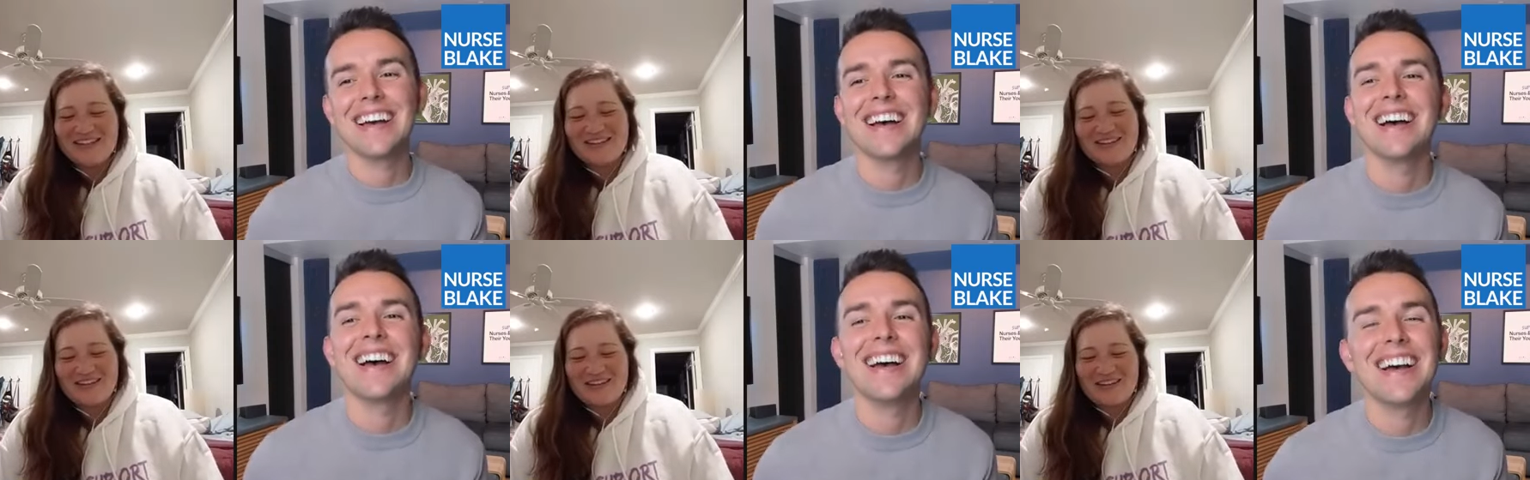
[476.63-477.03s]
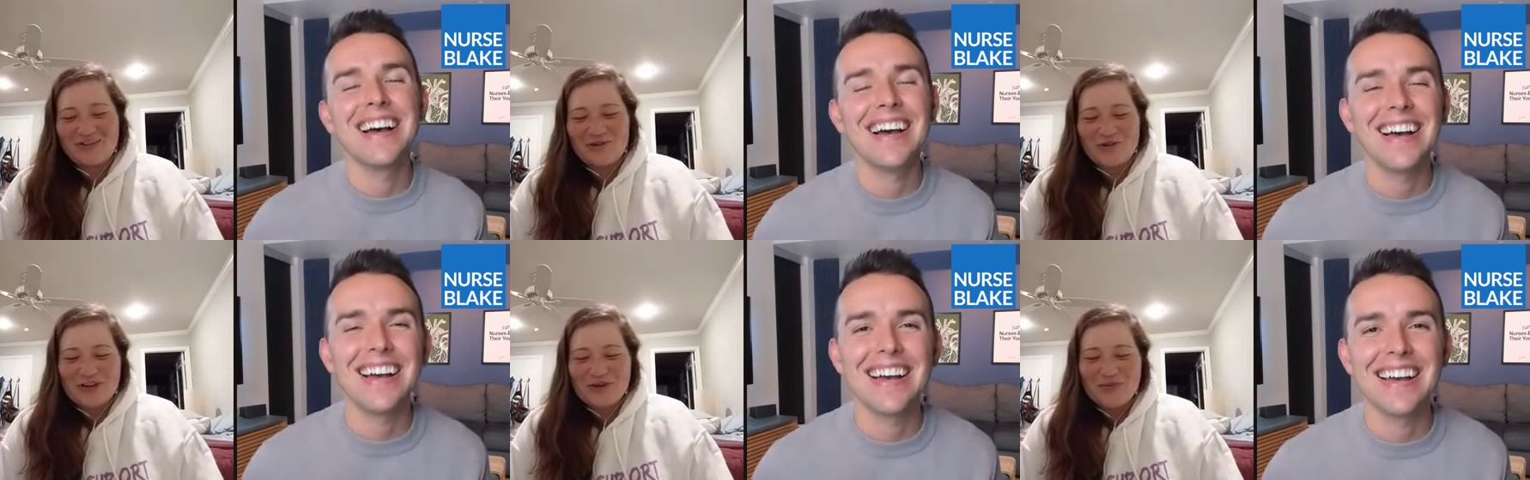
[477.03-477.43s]
Speaker 1: this is going to
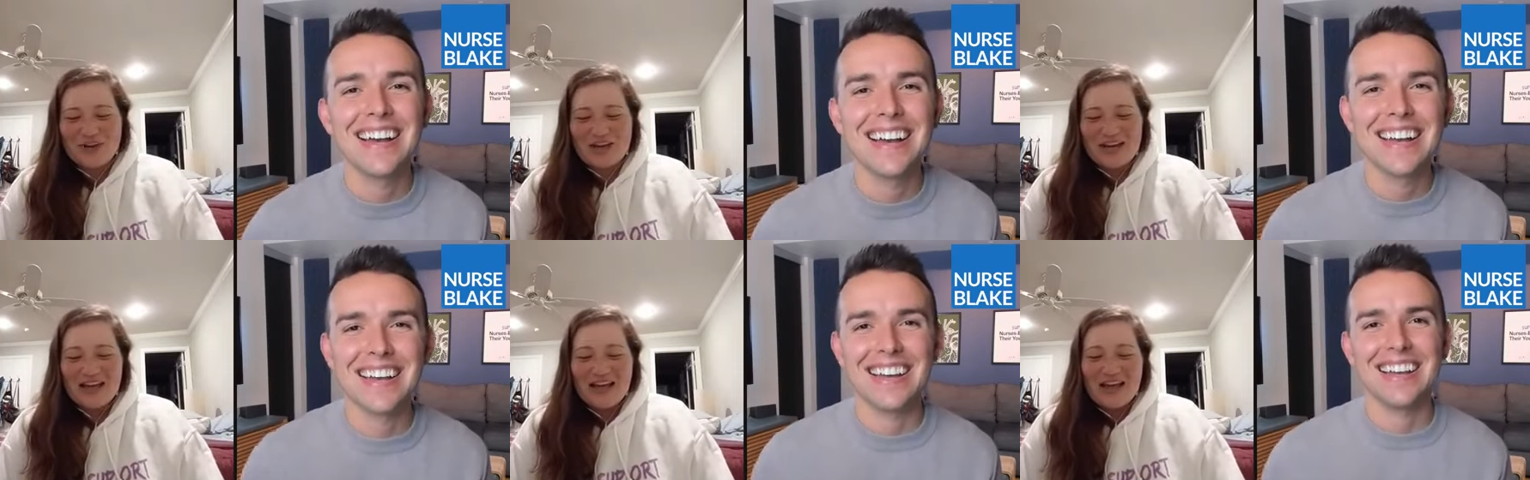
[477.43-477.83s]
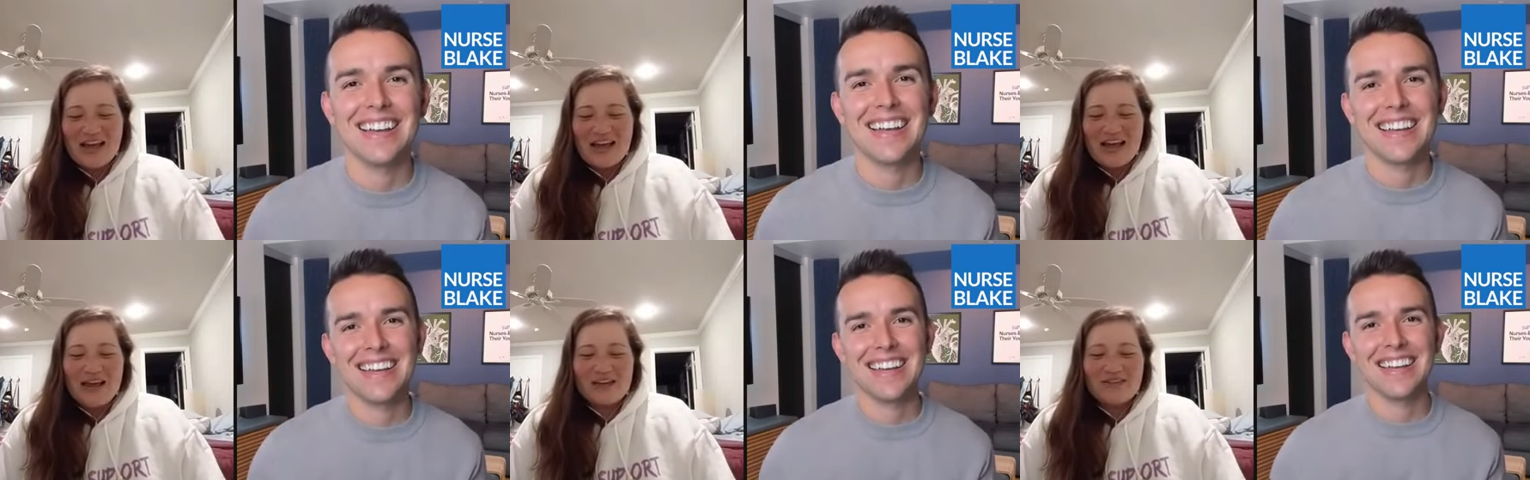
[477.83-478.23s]
sound corny but
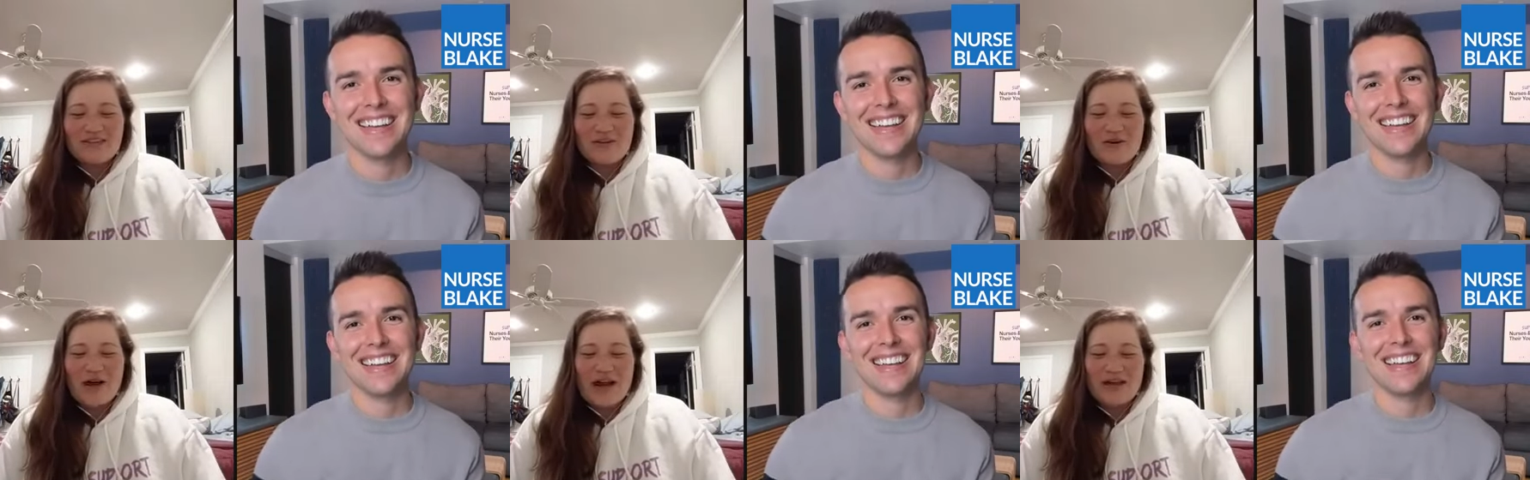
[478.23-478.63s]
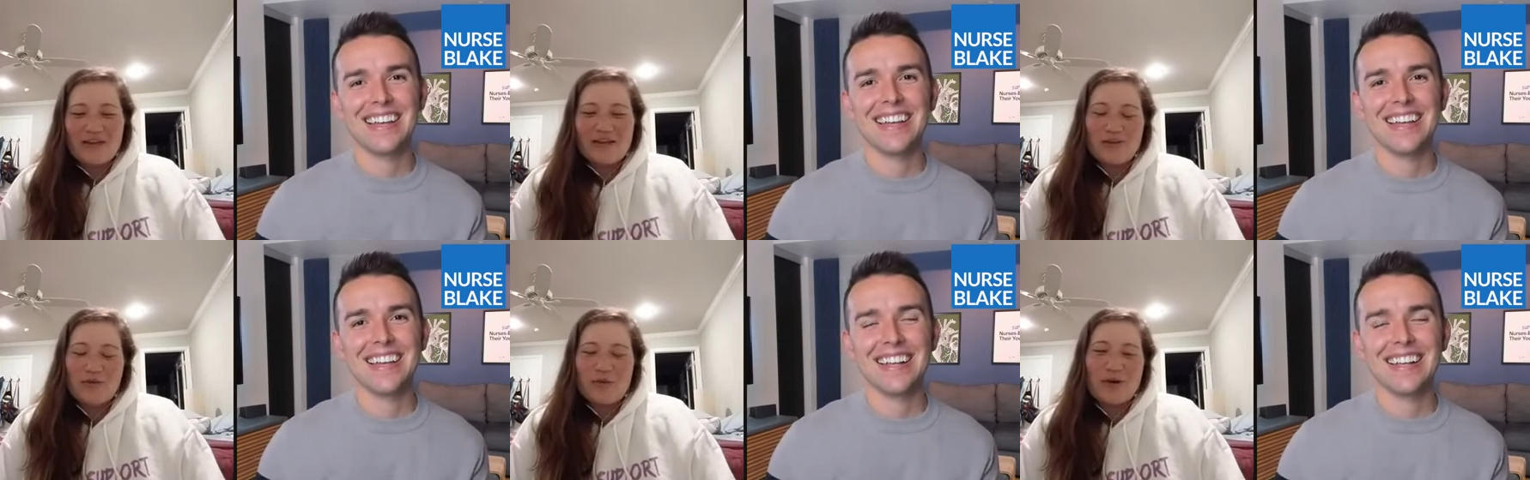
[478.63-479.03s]
so
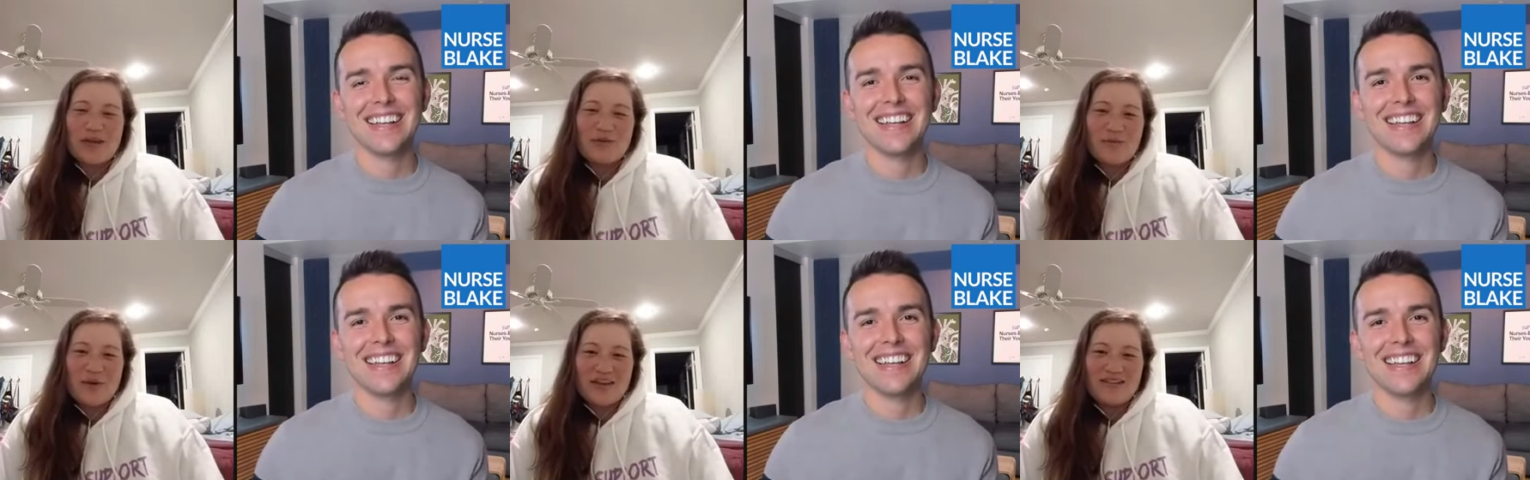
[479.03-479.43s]
i like to be by the